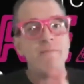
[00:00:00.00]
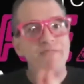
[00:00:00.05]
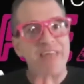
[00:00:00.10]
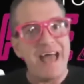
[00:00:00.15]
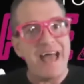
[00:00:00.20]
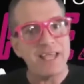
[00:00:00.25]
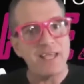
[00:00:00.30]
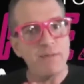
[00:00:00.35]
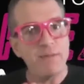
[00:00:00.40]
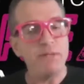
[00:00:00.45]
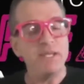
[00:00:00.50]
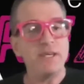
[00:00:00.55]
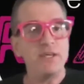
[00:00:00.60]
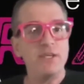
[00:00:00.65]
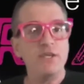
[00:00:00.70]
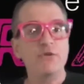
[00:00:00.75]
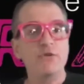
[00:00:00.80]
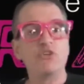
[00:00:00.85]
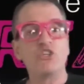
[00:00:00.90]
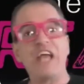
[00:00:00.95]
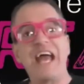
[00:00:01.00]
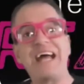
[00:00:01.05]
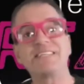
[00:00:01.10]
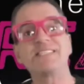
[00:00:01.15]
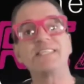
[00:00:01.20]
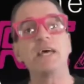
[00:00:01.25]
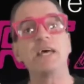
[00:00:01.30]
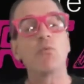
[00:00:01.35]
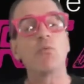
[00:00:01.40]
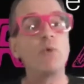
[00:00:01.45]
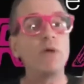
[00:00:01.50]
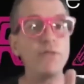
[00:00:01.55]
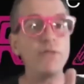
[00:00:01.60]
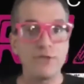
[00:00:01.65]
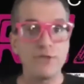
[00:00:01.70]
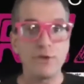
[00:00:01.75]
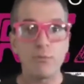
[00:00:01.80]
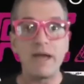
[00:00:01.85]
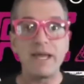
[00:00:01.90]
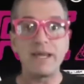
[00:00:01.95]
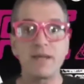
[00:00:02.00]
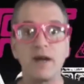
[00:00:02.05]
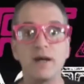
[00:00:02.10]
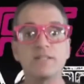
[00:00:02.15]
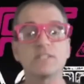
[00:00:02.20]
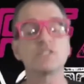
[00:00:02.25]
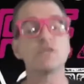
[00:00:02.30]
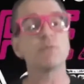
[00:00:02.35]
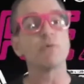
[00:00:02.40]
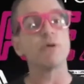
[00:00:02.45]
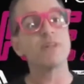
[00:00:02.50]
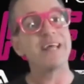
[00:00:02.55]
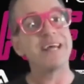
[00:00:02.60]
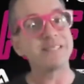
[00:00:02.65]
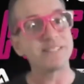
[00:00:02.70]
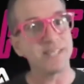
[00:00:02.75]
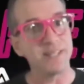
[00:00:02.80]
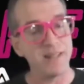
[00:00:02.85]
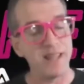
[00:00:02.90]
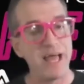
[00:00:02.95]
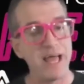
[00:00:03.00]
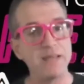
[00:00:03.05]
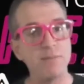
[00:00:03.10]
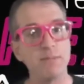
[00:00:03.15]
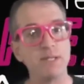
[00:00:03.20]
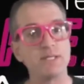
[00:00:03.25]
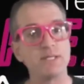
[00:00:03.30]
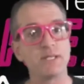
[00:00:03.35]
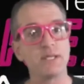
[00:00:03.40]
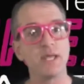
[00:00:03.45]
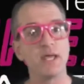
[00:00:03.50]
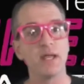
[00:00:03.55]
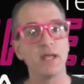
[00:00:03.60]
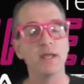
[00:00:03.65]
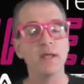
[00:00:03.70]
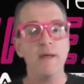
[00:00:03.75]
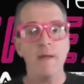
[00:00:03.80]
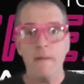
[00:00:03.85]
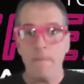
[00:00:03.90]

That can be a huge asset with the right customer. And that's alignment again.